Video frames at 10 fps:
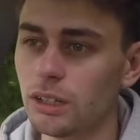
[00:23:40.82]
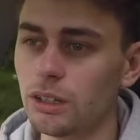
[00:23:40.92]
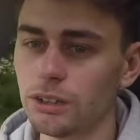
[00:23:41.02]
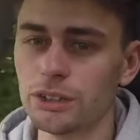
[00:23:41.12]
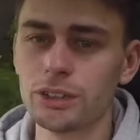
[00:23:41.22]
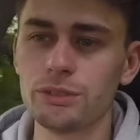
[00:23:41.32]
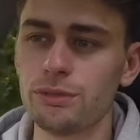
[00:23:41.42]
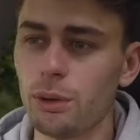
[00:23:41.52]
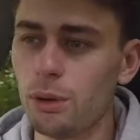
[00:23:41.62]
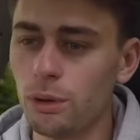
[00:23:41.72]
under the
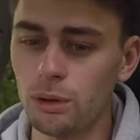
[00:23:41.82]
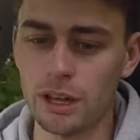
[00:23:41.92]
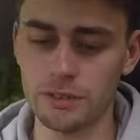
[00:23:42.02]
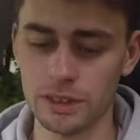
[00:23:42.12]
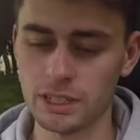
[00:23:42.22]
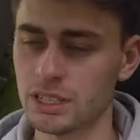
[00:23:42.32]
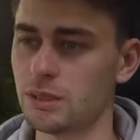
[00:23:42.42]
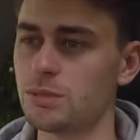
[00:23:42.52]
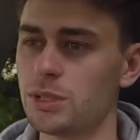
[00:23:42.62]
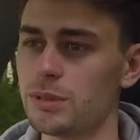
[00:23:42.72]
floor. Everything
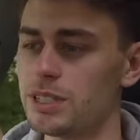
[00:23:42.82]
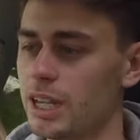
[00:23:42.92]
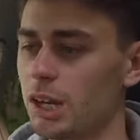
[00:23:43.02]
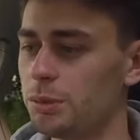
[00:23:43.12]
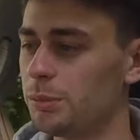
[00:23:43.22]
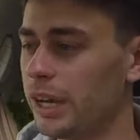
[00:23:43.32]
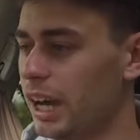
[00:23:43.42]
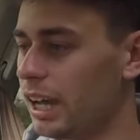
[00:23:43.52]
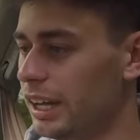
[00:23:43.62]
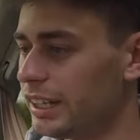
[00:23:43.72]
seems to be set up a bit
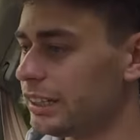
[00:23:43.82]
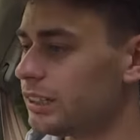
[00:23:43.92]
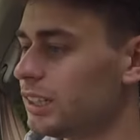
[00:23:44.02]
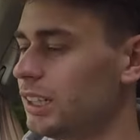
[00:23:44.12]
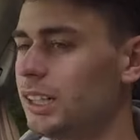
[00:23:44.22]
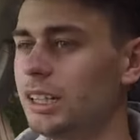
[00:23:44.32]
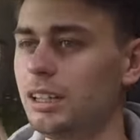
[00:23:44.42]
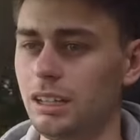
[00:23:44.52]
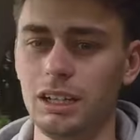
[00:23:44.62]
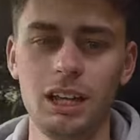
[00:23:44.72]
higher.
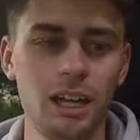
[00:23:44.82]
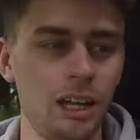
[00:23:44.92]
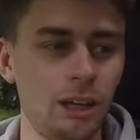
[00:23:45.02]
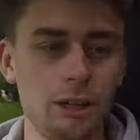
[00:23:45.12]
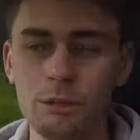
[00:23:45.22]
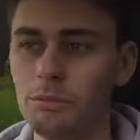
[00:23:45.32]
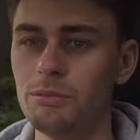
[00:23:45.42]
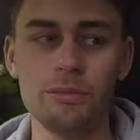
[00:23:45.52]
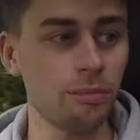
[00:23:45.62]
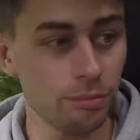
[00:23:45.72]

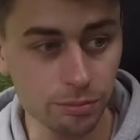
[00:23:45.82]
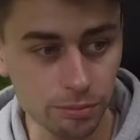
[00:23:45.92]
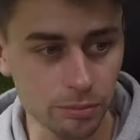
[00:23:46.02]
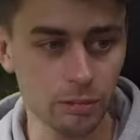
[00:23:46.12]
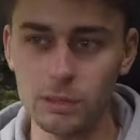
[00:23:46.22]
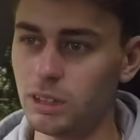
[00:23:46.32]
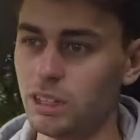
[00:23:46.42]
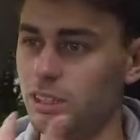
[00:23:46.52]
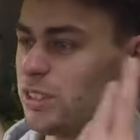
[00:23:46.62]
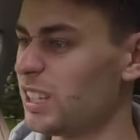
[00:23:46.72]

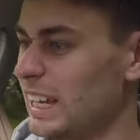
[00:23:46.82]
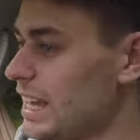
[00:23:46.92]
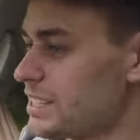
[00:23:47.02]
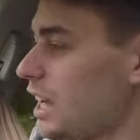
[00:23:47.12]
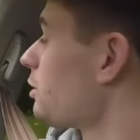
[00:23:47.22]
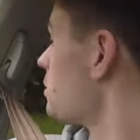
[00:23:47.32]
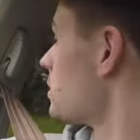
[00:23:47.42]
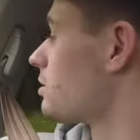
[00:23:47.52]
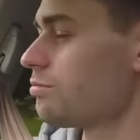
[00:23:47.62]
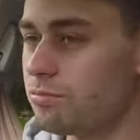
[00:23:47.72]
The glass house
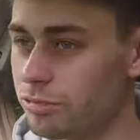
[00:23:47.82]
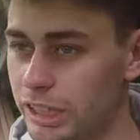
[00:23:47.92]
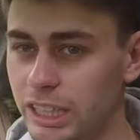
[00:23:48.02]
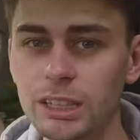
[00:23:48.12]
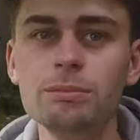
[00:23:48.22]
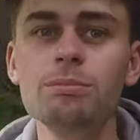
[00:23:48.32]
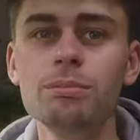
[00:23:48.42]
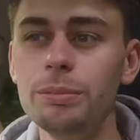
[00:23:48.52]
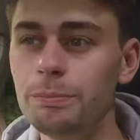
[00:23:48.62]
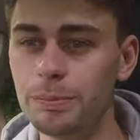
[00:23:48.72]
is really
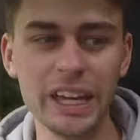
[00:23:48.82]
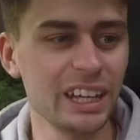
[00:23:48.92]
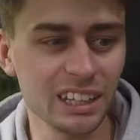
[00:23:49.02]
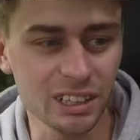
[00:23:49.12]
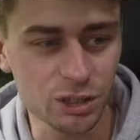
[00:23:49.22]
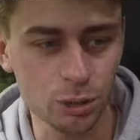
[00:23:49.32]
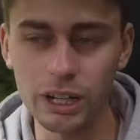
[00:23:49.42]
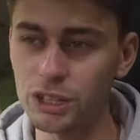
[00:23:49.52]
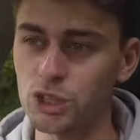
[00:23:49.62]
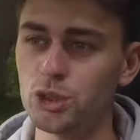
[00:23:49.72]
big and it's
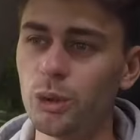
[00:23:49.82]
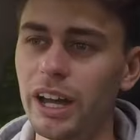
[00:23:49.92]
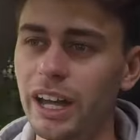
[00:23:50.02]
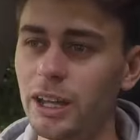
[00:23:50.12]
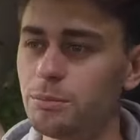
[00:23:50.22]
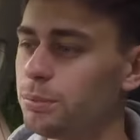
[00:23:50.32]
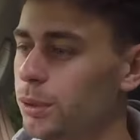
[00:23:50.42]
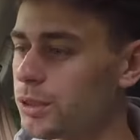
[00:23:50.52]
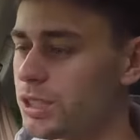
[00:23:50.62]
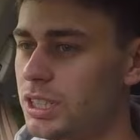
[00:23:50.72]
quite a square,
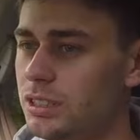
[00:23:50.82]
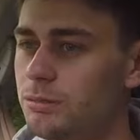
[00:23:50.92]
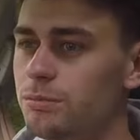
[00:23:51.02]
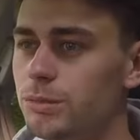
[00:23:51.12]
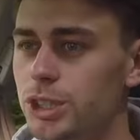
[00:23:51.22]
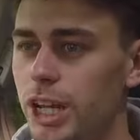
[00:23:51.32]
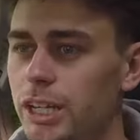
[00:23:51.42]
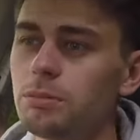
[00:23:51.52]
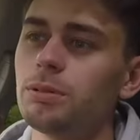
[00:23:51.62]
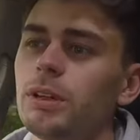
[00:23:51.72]
boxy
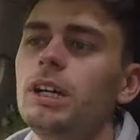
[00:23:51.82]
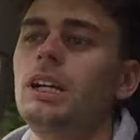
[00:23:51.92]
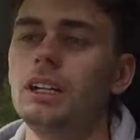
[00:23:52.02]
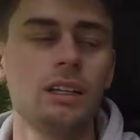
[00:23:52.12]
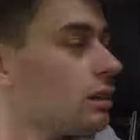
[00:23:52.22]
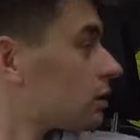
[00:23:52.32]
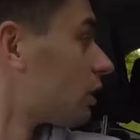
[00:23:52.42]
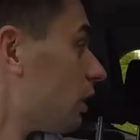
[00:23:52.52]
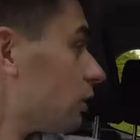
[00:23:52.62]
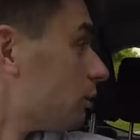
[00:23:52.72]
shape.
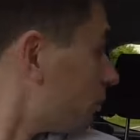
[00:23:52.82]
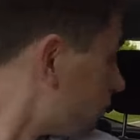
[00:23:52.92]
So